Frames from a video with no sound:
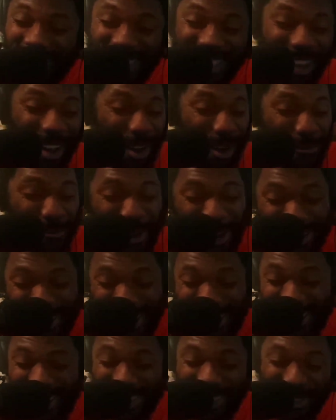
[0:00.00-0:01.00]
Talk about
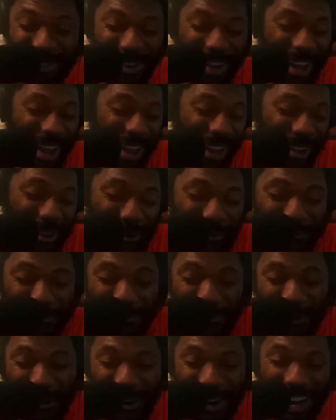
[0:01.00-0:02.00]
that swag, oh
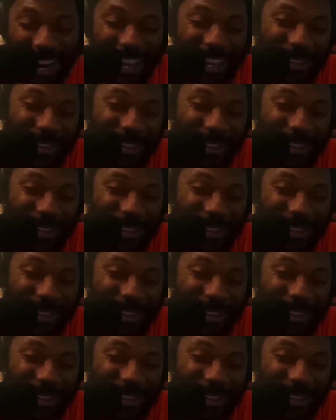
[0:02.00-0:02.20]
boy.